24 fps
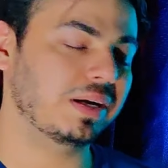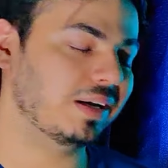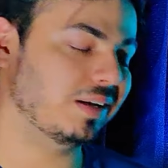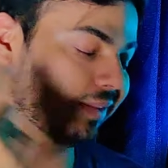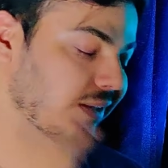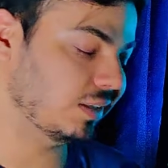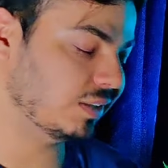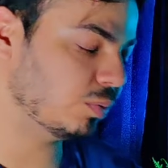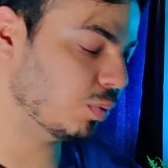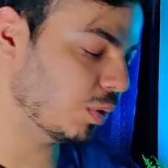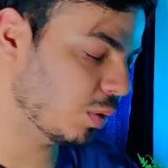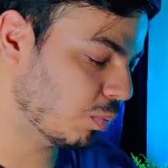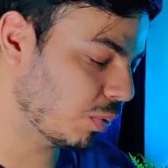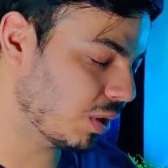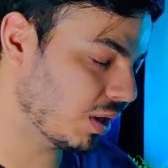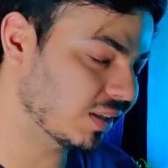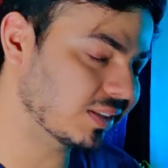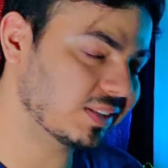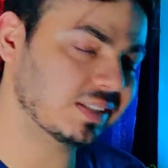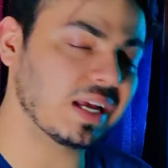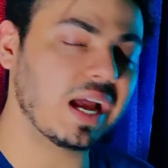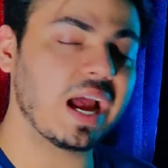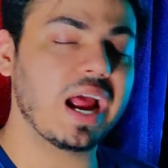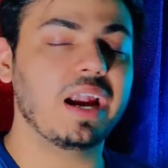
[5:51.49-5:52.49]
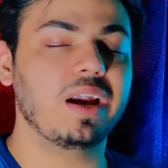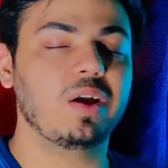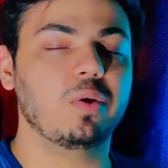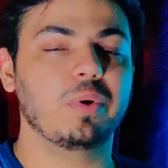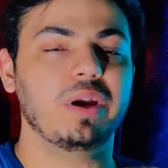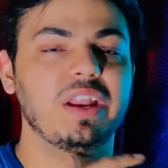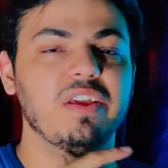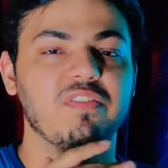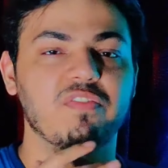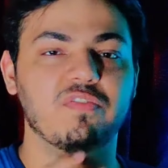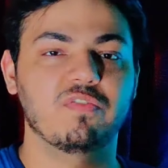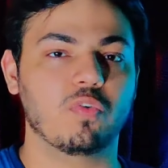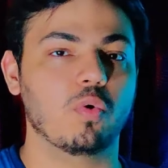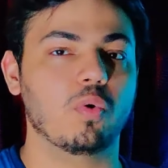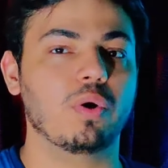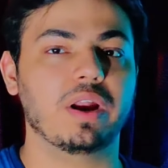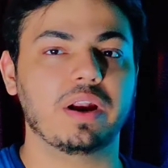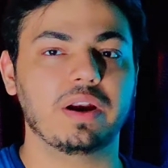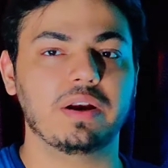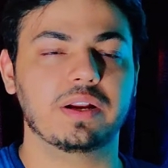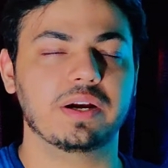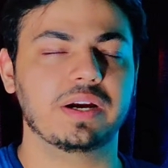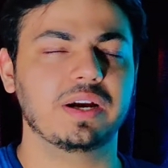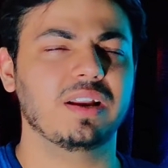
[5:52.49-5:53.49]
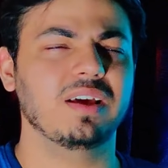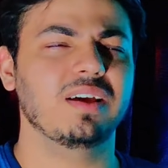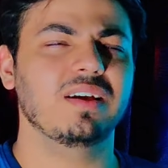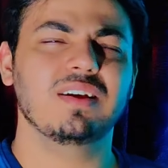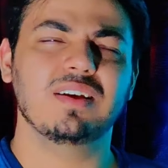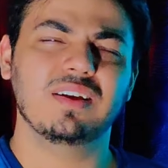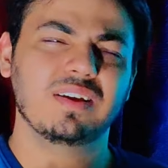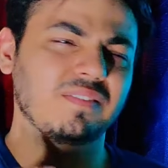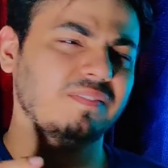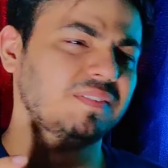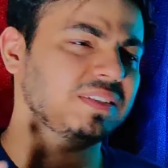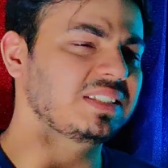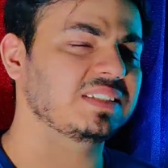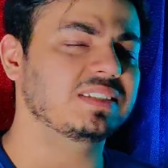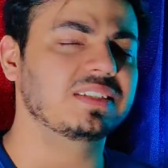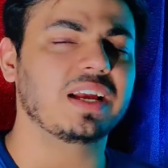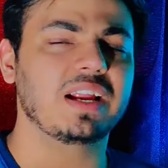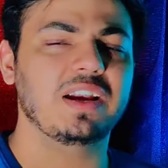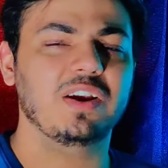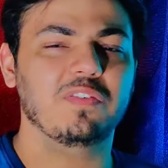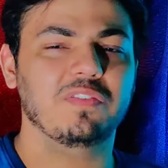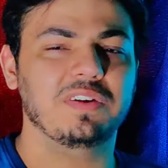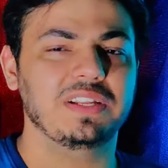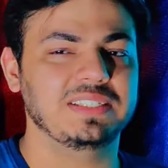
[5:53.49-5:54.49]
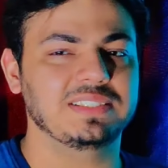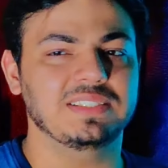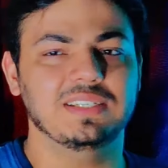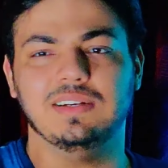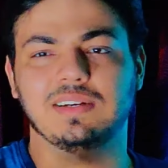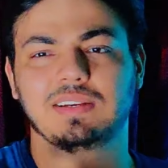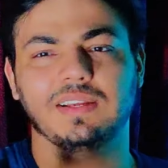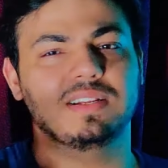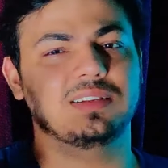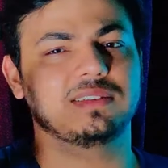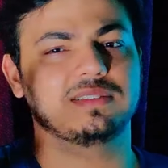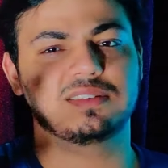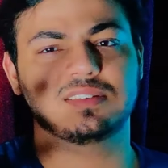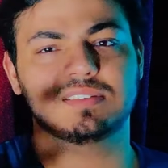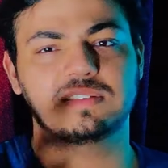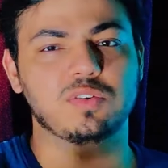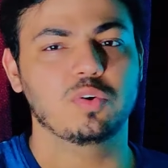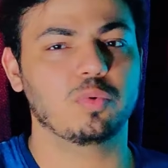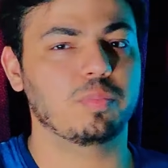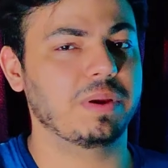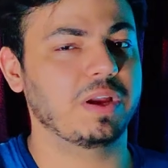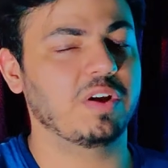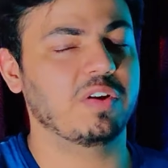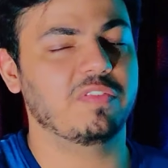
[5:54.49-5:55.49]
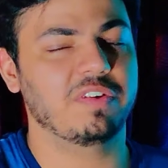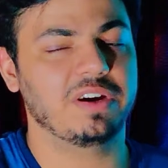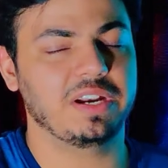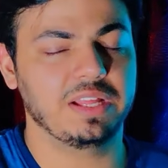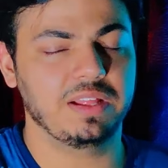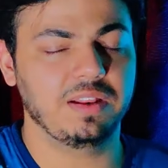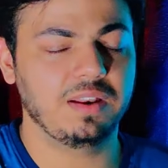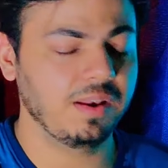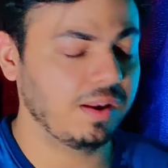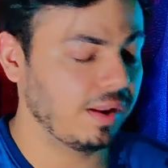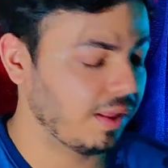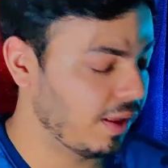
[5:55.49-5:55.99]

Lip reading: But this one works at 2400, which is kind of decent. It's no big of a deal.